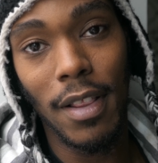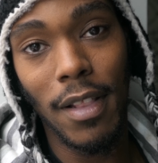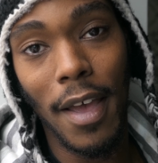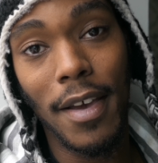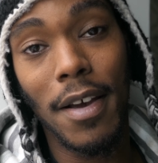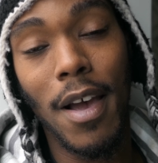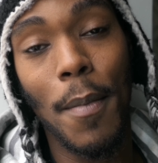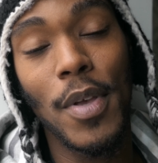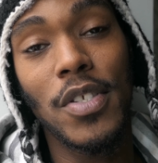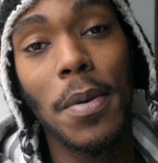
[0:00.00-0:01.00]
Like,
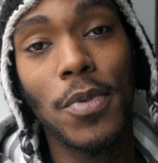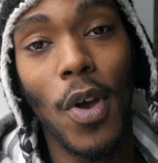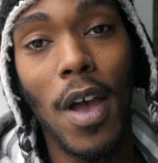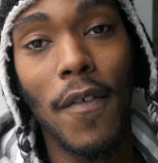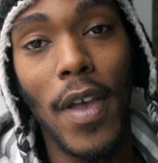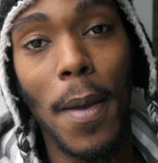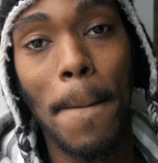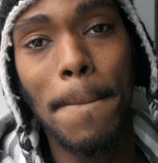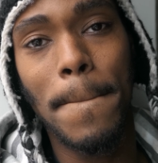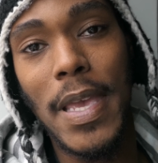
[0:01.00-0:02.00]
comment, subscribe,
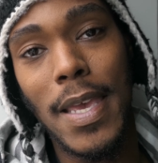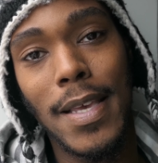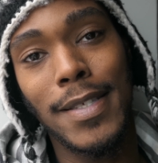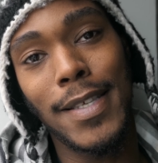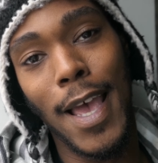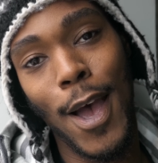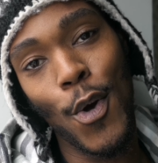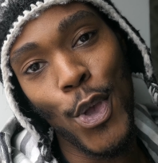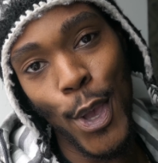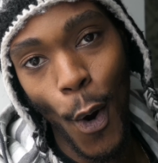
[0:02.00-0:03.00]
and peace
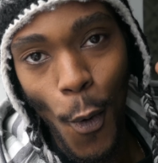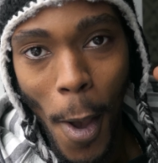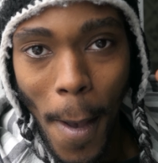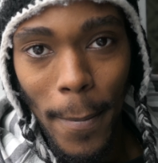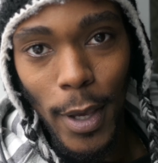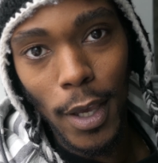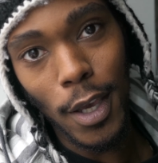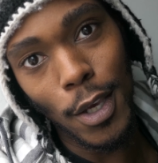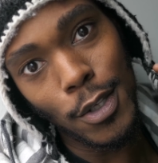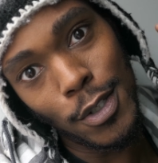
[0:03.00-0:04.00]
out, yo.
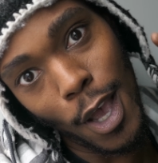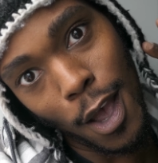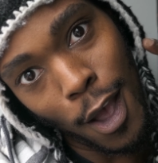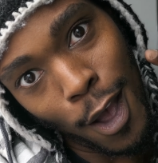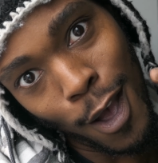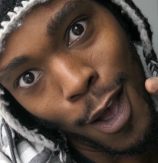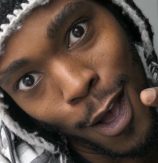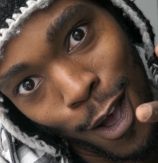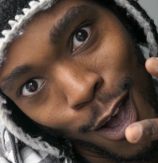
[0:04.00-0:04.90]
Peace out.